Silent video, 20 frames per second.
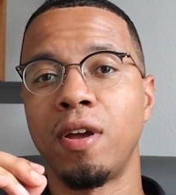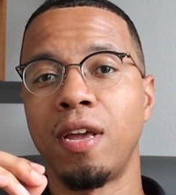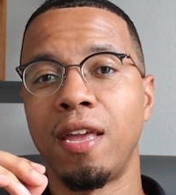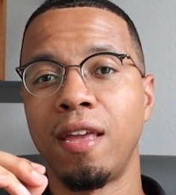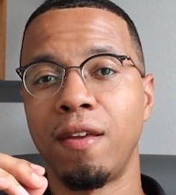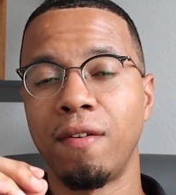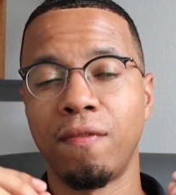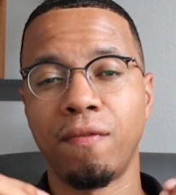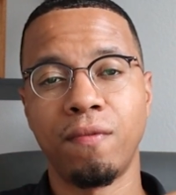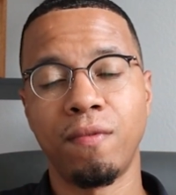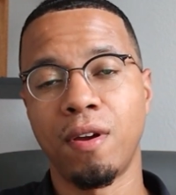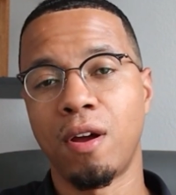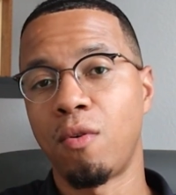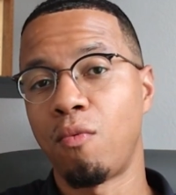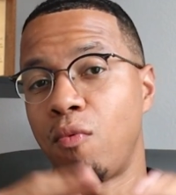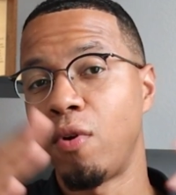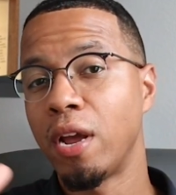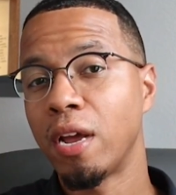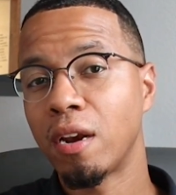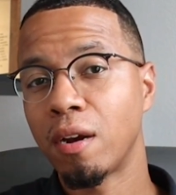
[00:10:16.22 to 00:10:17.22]
if a
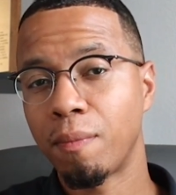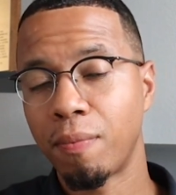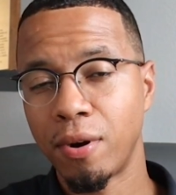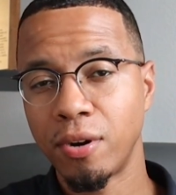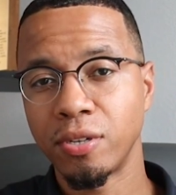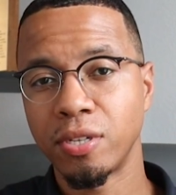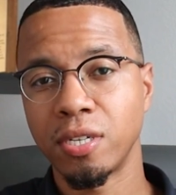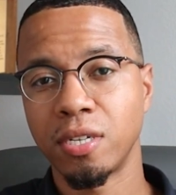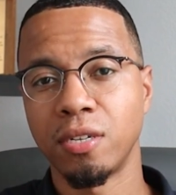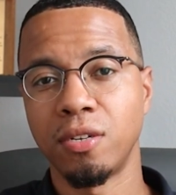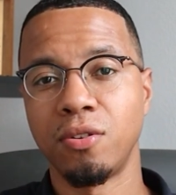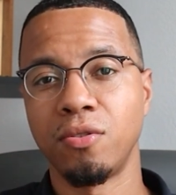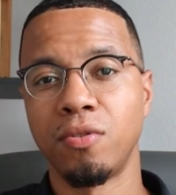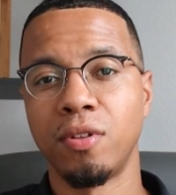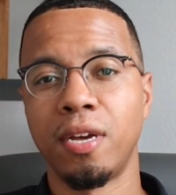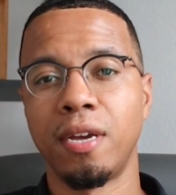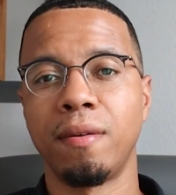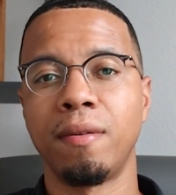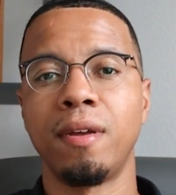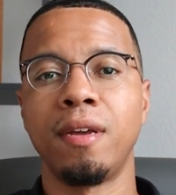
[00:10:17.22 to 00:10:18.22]
regular person can do
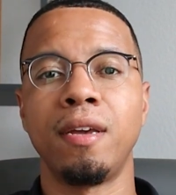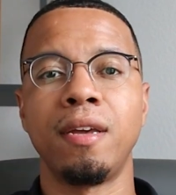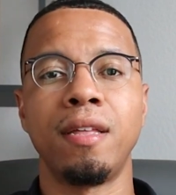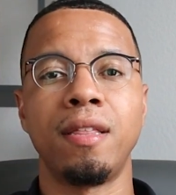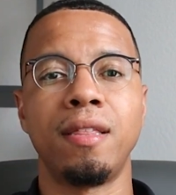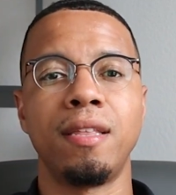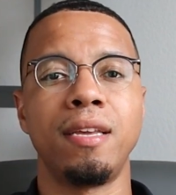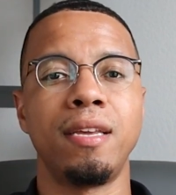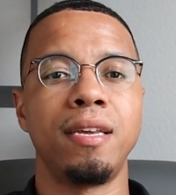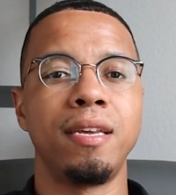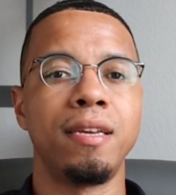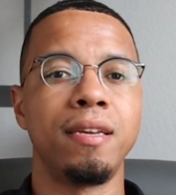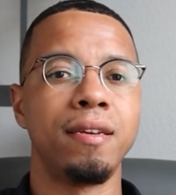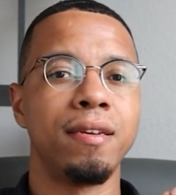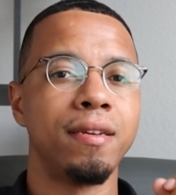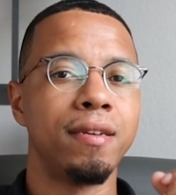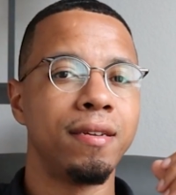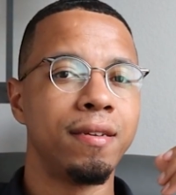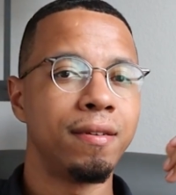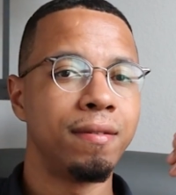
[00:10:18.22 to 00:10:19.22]
that,
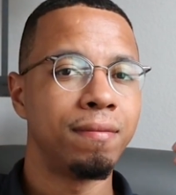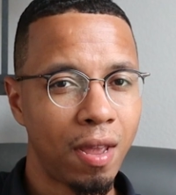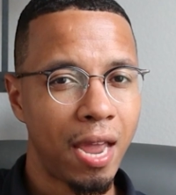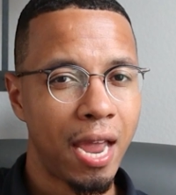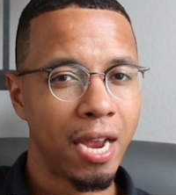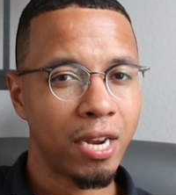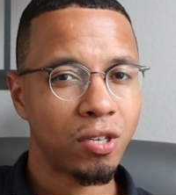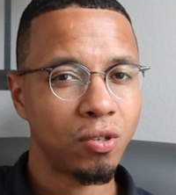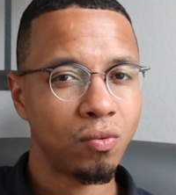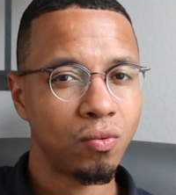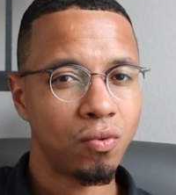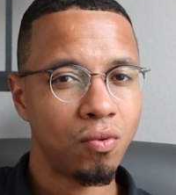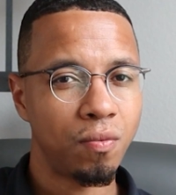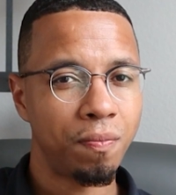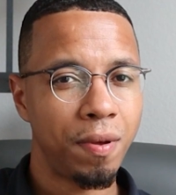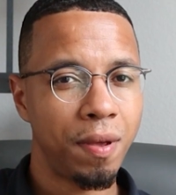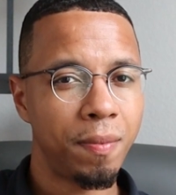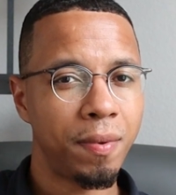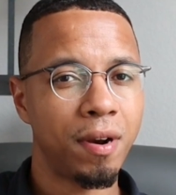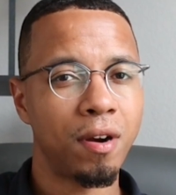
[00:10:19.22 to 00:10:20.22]
the actual
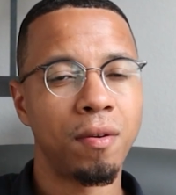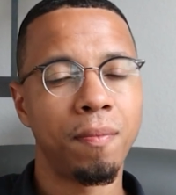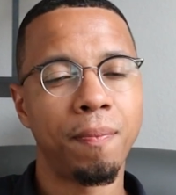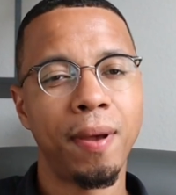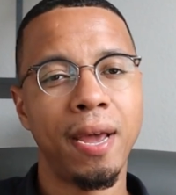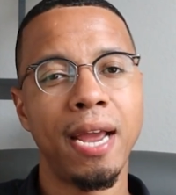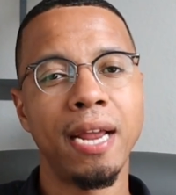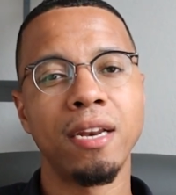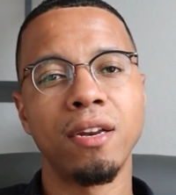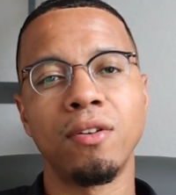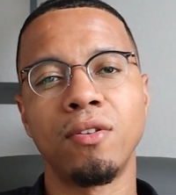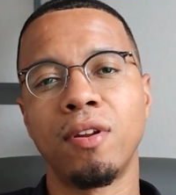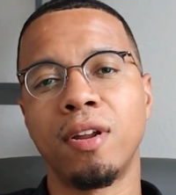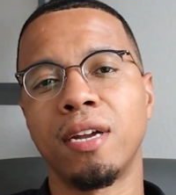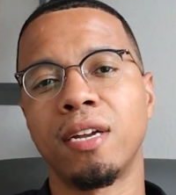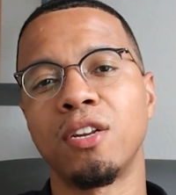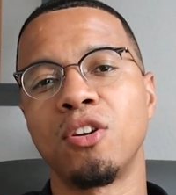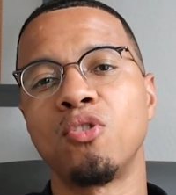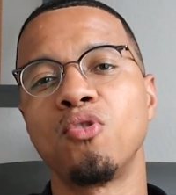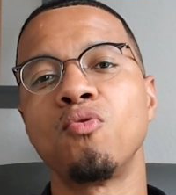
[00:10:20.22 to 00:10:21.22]
people that are paid to do
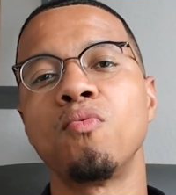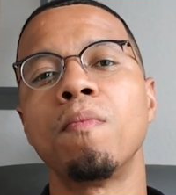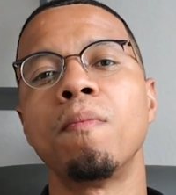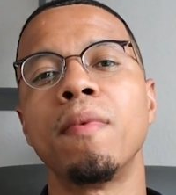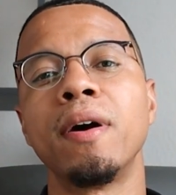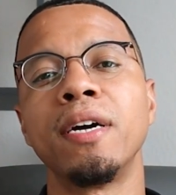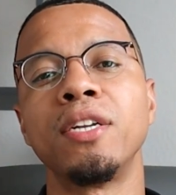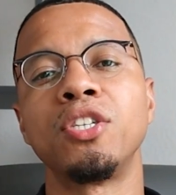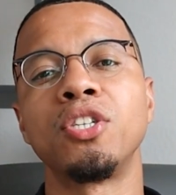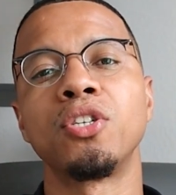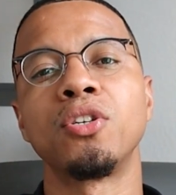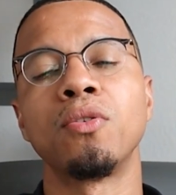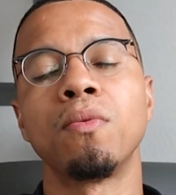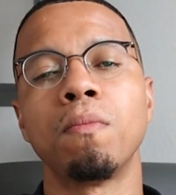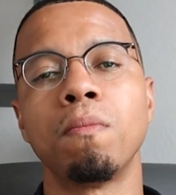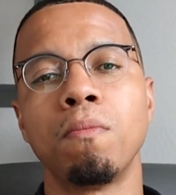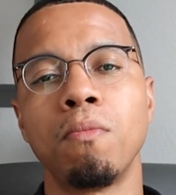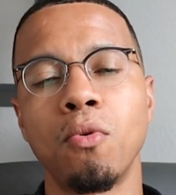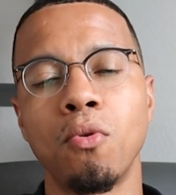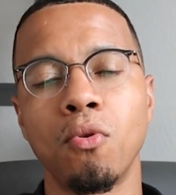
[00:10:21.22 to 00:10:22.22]
that can do much
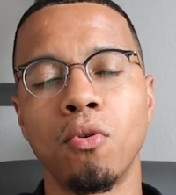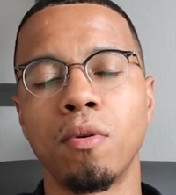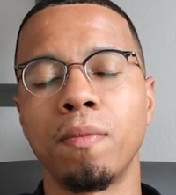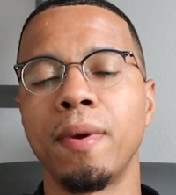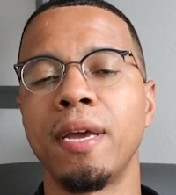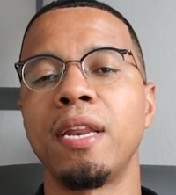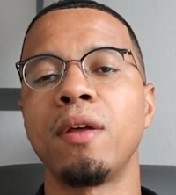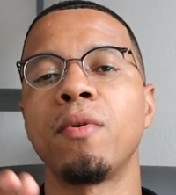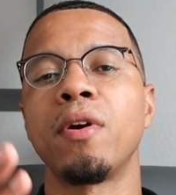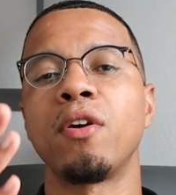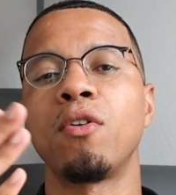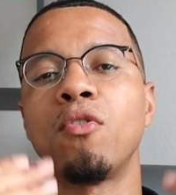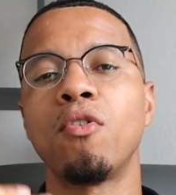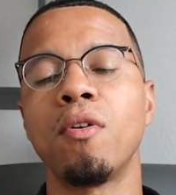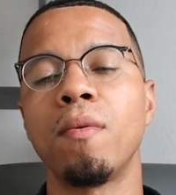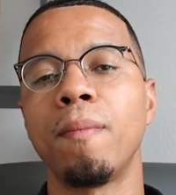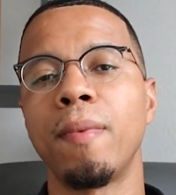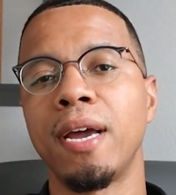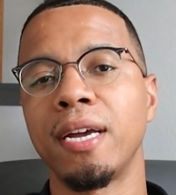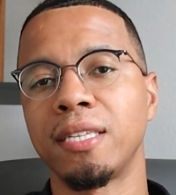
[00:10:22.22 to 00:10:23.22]
more. But anyway,
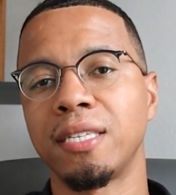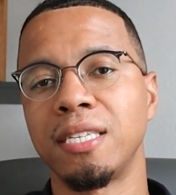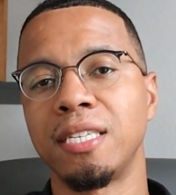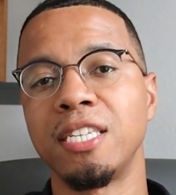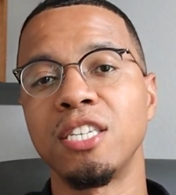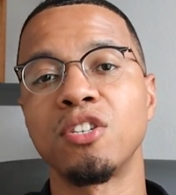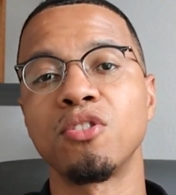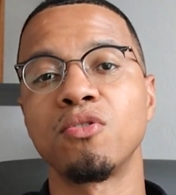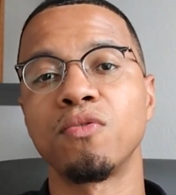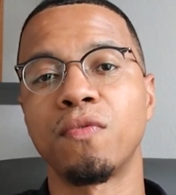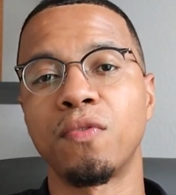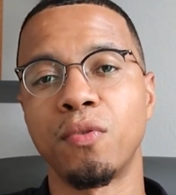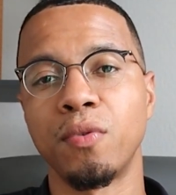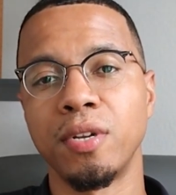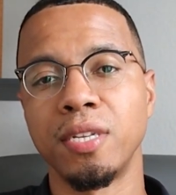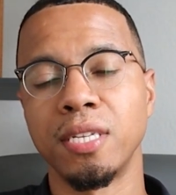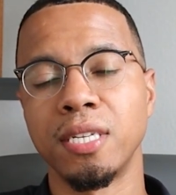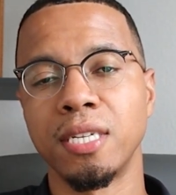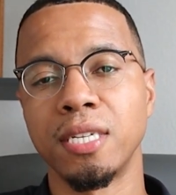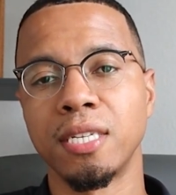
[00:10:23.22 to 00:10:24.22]
going back to digital
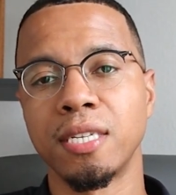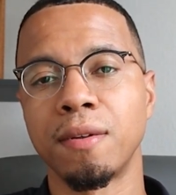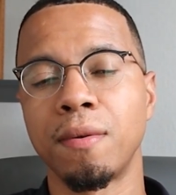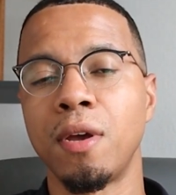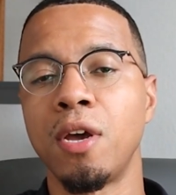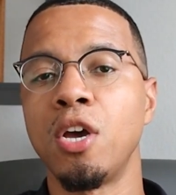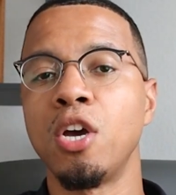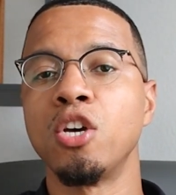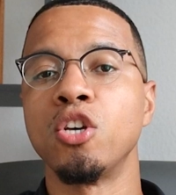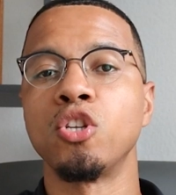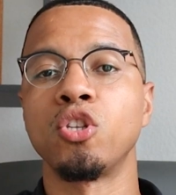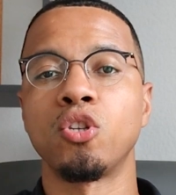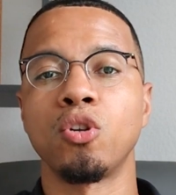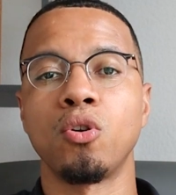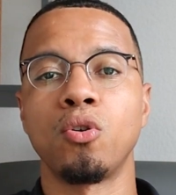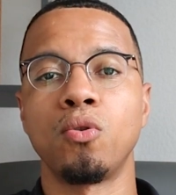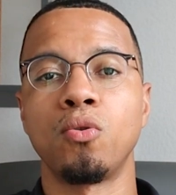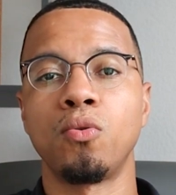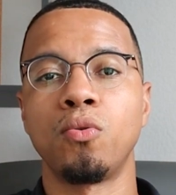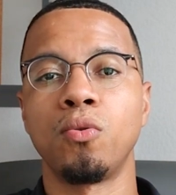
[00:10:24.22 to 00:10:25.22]
forensics.
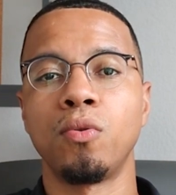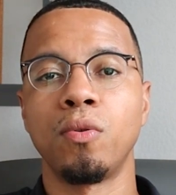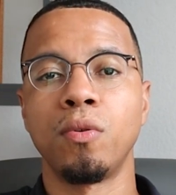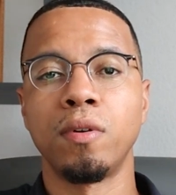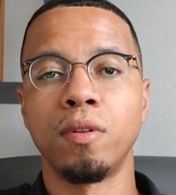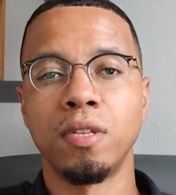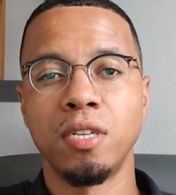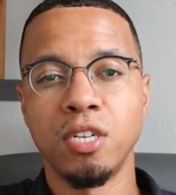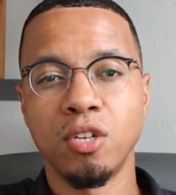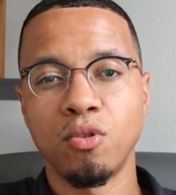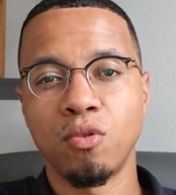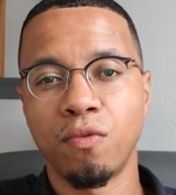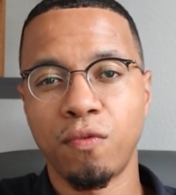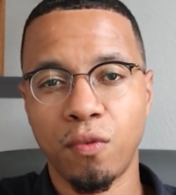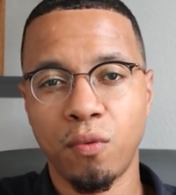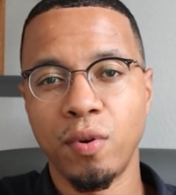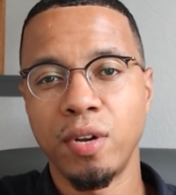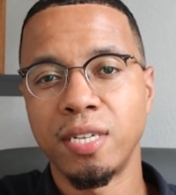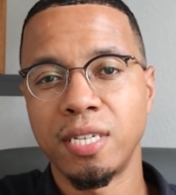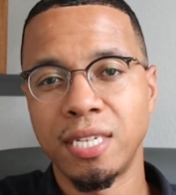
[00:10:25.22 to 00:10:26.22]
So digital
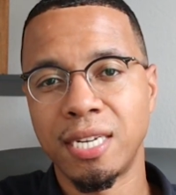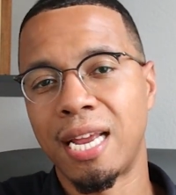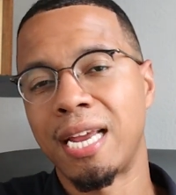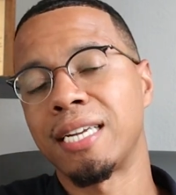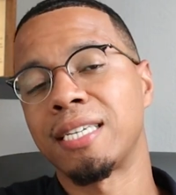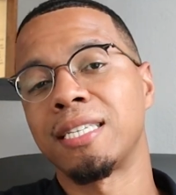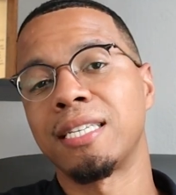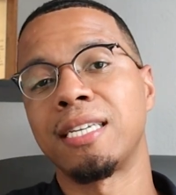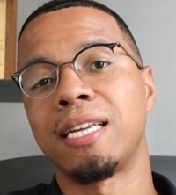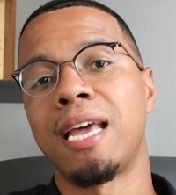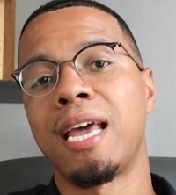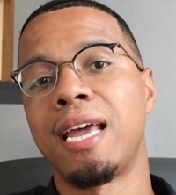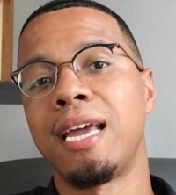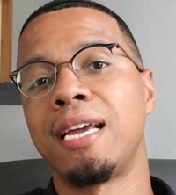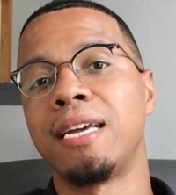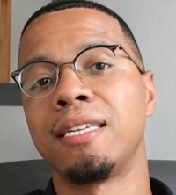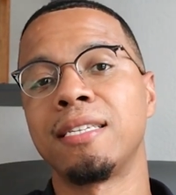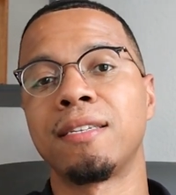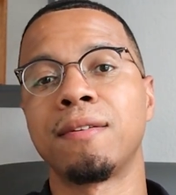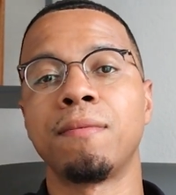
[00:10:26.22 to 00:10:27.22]
forensics actually
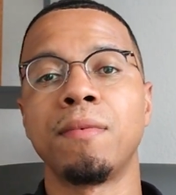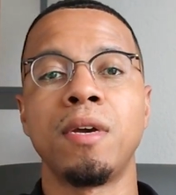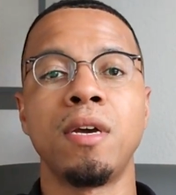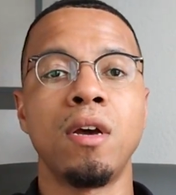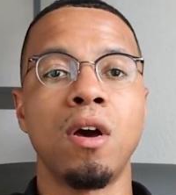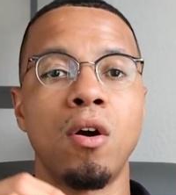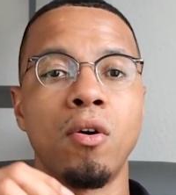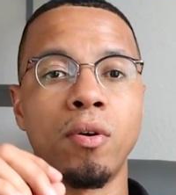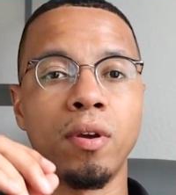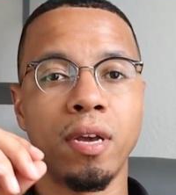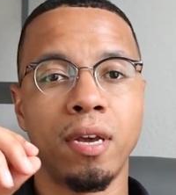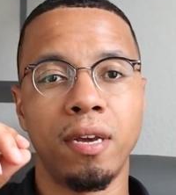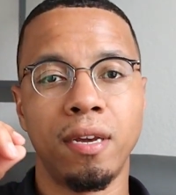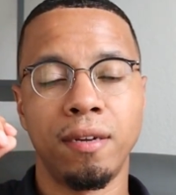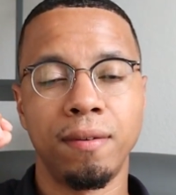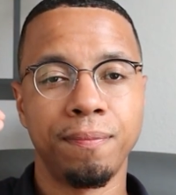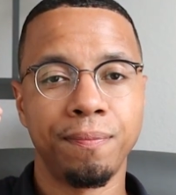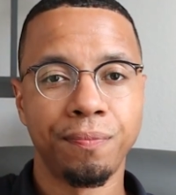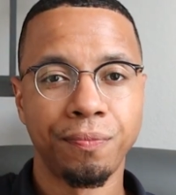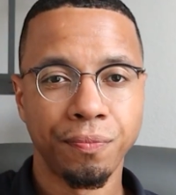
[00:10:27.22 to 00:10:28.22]
has,
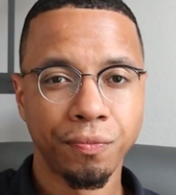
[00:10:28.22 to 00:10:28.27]
okay,